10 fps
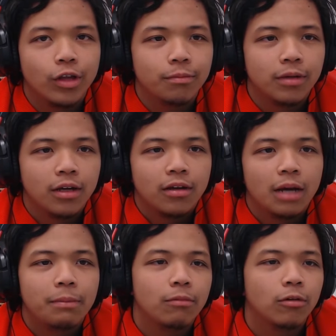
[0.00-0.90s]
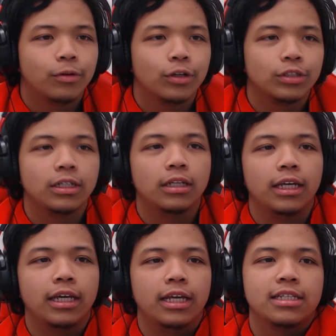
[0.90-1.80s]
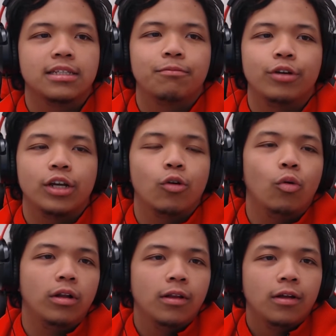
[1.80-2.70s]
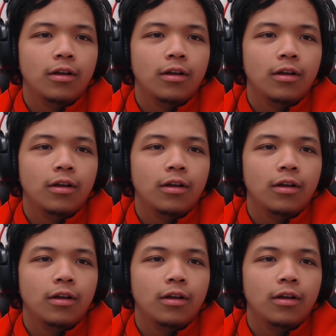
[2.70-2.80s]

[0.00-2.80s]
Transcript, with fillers: them a bit more personally is pretty cool